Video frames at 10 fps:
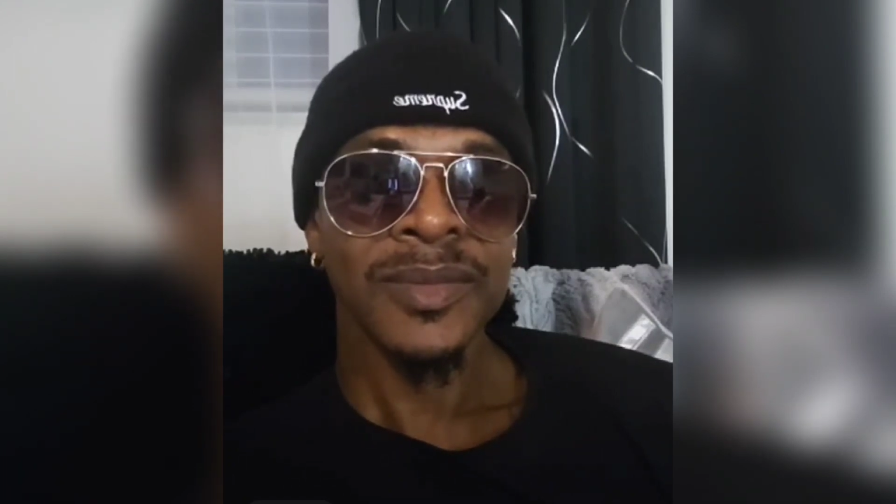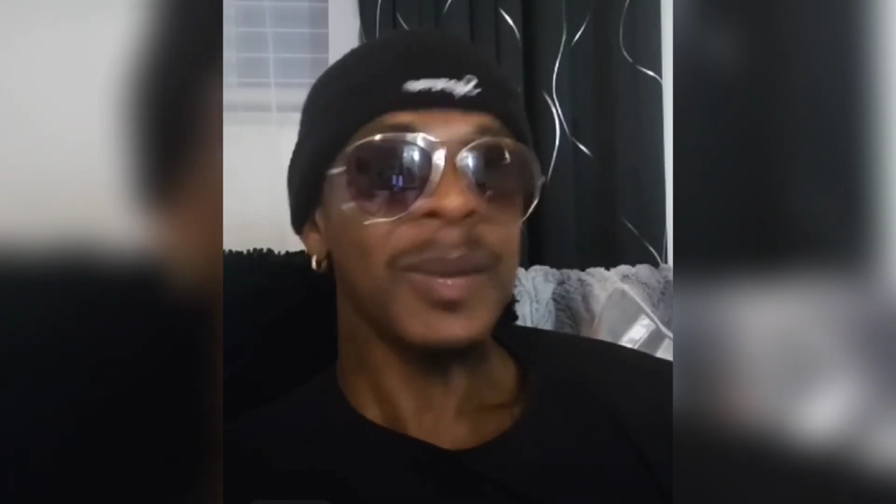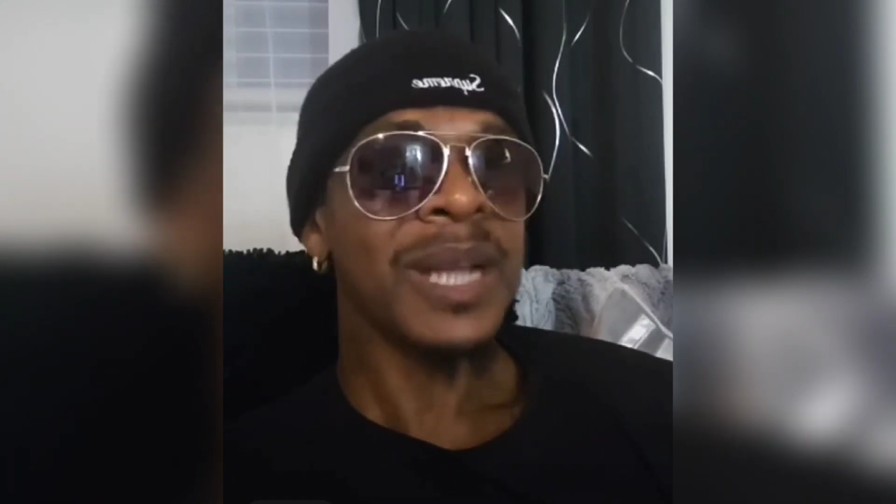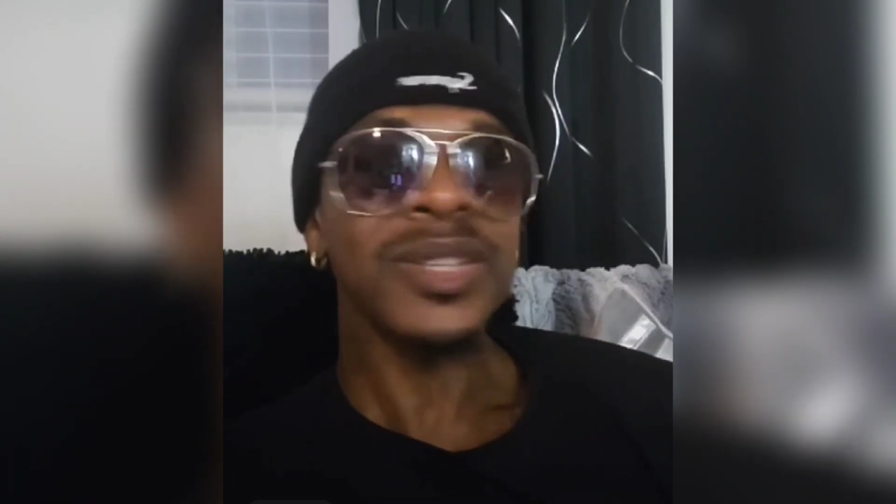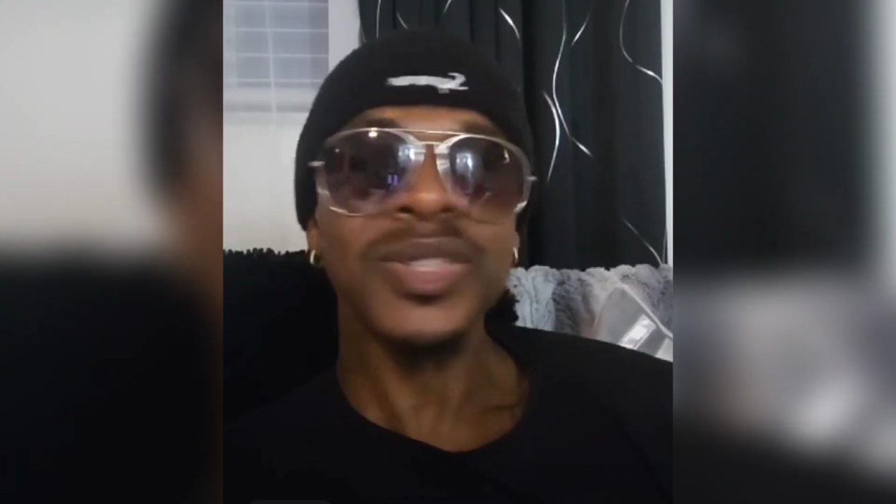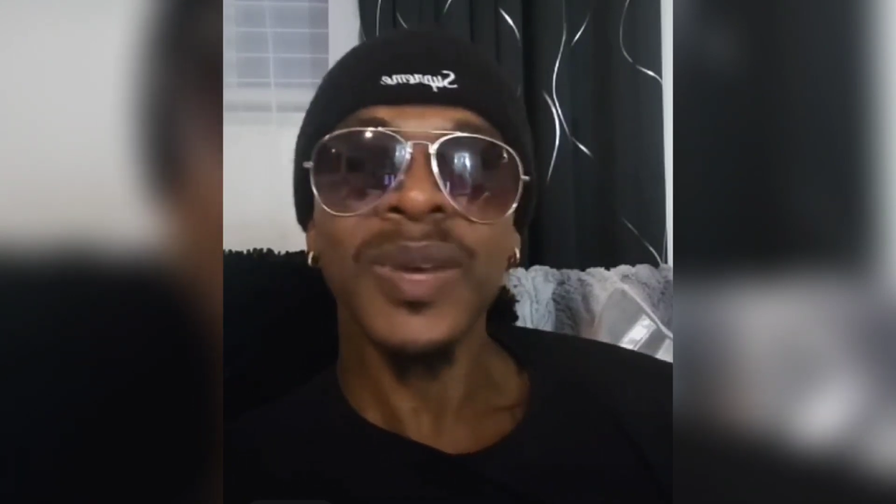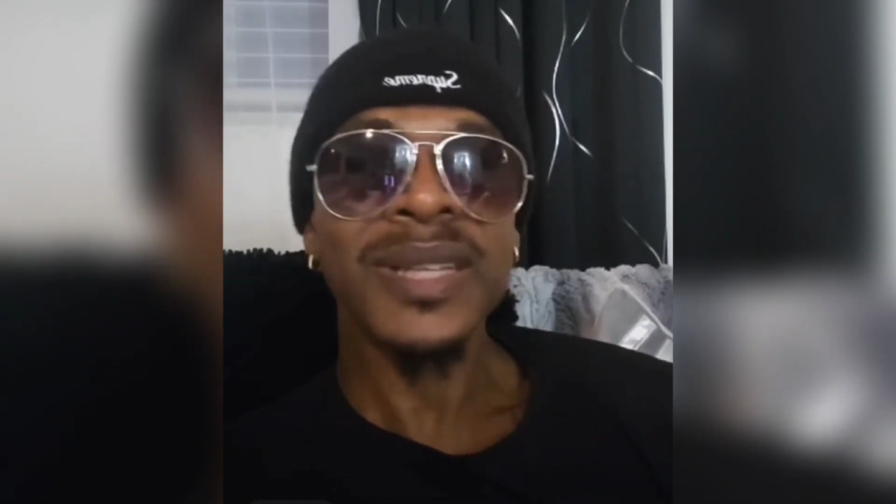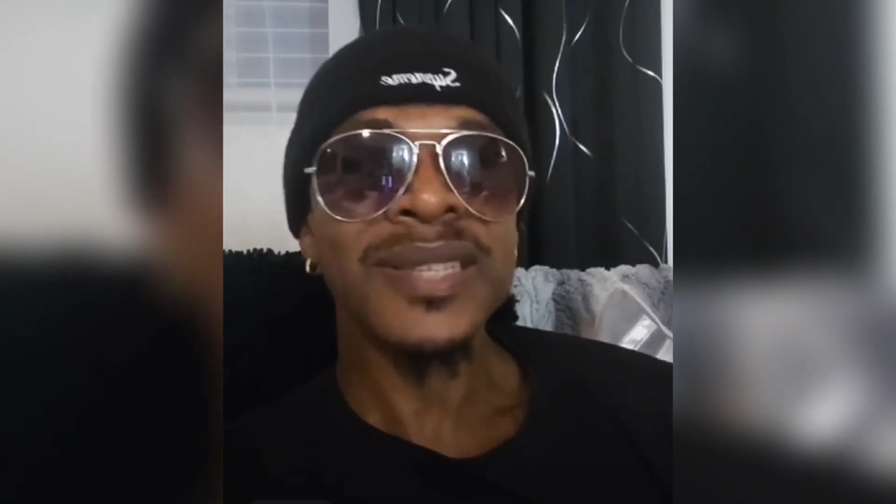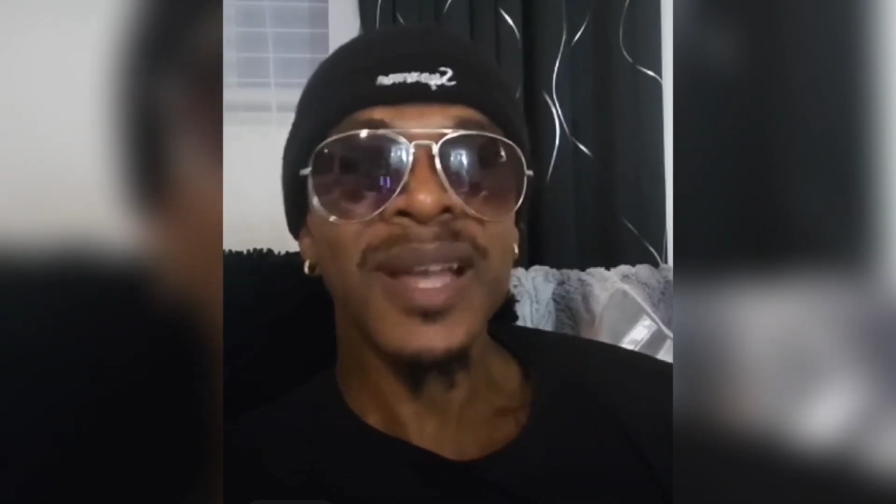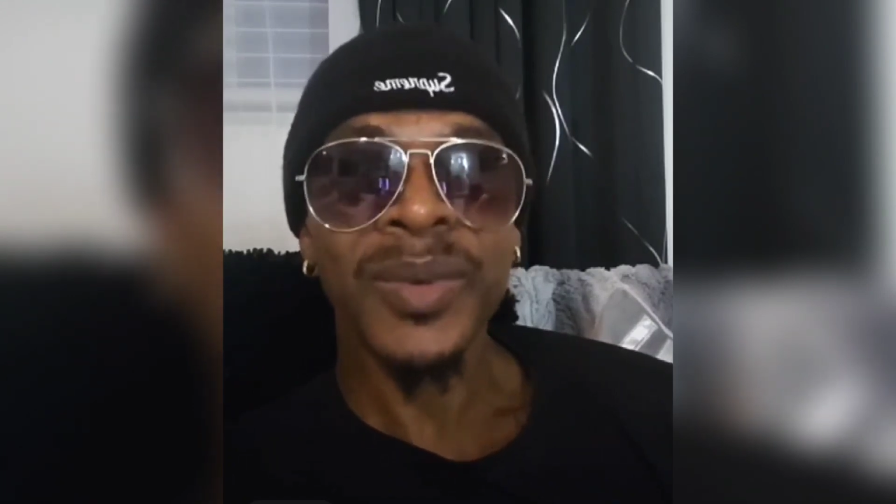The man just do
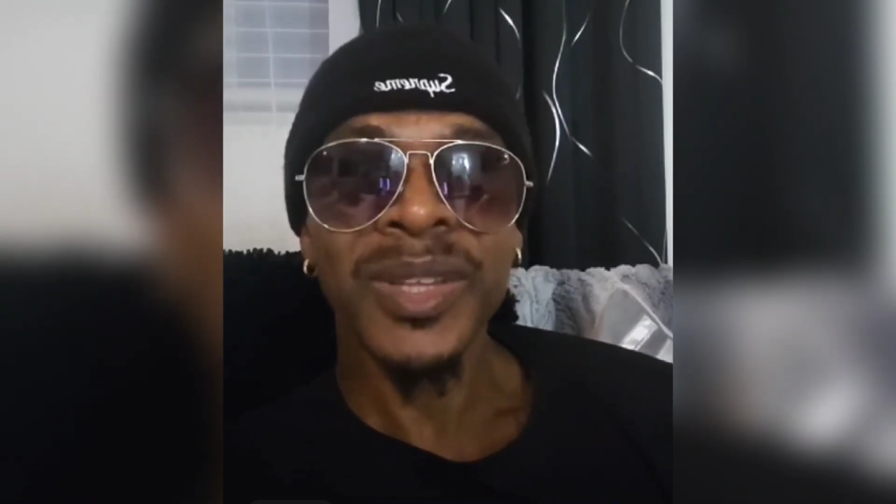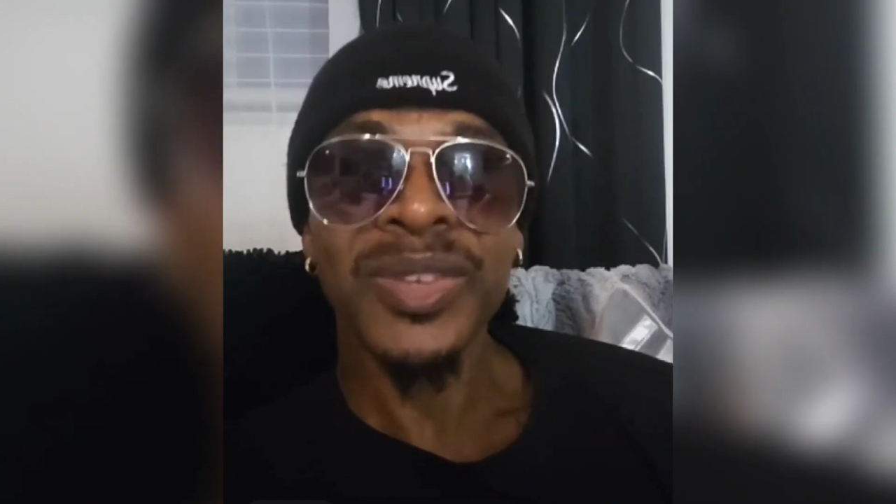a song with